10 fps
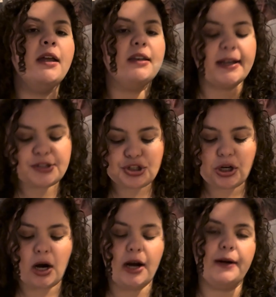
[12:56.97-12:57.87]
Nice
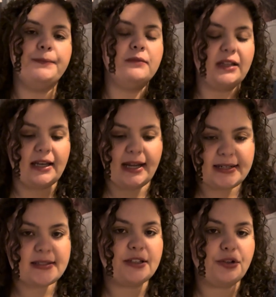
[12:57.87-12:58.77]
char,
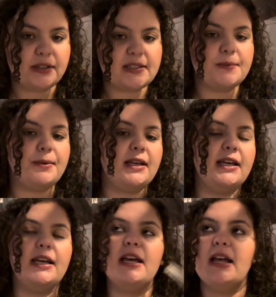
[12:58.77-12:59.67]
nice and crispy,